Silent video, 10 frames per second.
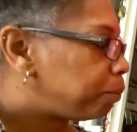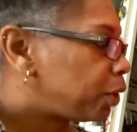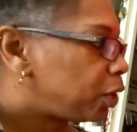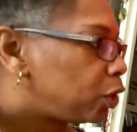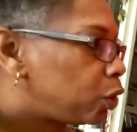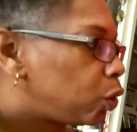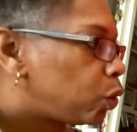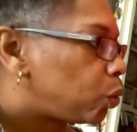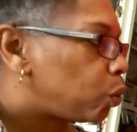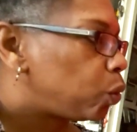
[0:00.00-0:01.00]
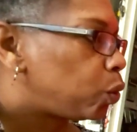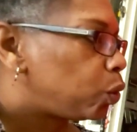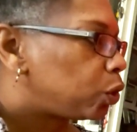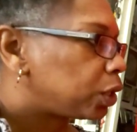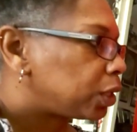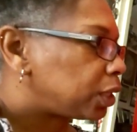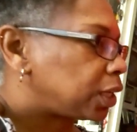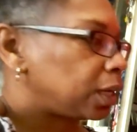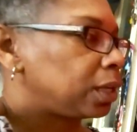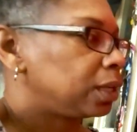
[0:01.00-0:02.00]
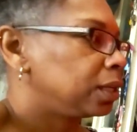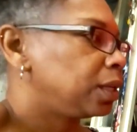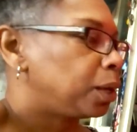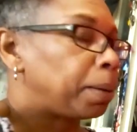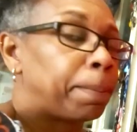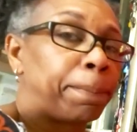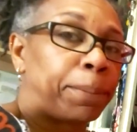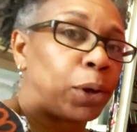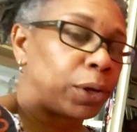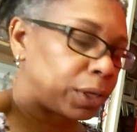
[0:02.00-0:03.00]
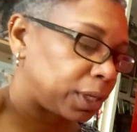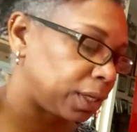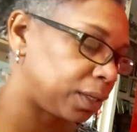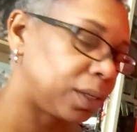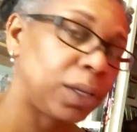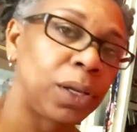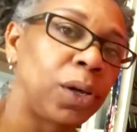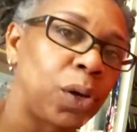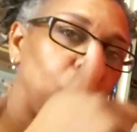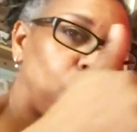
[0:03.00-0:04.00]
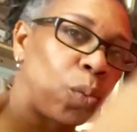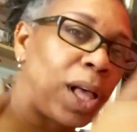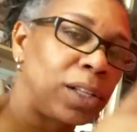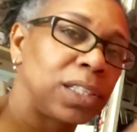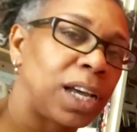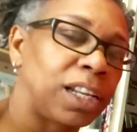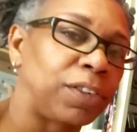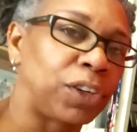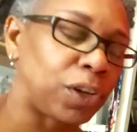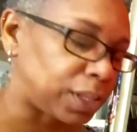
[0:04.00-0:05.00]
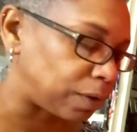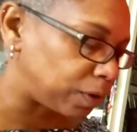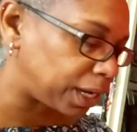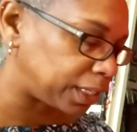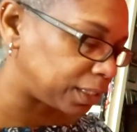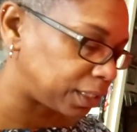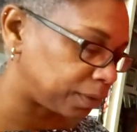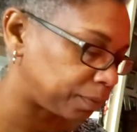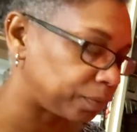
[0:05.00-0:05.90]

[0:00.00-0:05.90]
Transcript: B-o-k. Book. Well done if you got that right.